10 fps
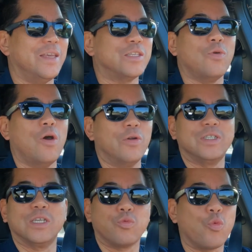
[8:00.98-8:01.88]
this road
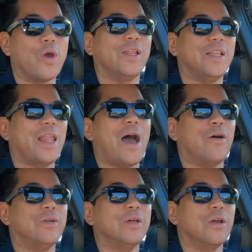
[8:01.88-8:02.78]
is just really
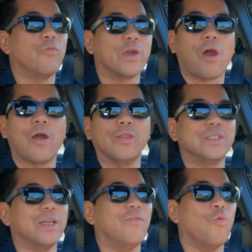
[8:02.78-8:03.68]
loud,
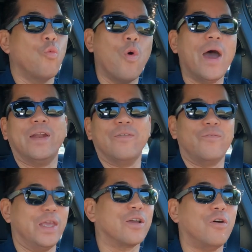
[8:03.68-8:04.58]
regardless of what
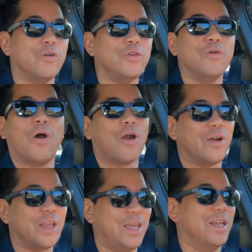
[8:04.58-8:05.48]
vehicle you are
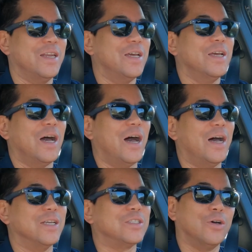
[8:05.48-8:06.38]
in.
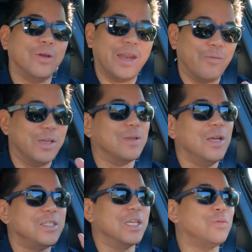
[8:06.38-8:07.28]
So anyways,
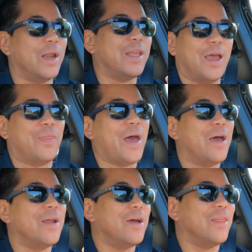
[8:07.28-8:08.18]
just want to get
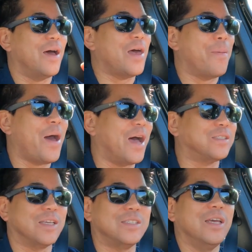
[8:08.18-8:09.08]
that
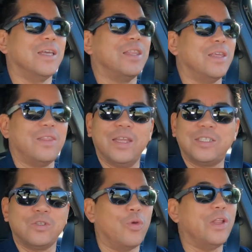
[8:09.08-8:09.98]
past, because
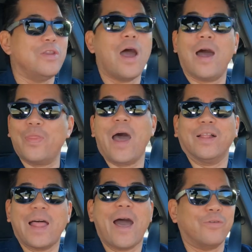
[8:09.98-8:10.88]
it's really not
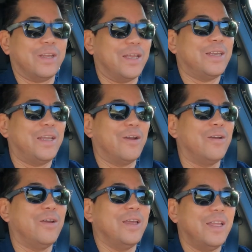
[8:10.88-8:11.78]
that loud in
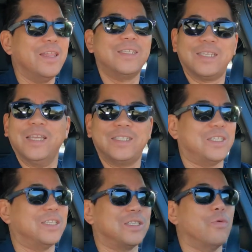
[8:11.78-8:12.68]
here. It's
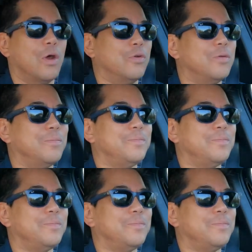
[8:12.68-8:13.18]
just the road.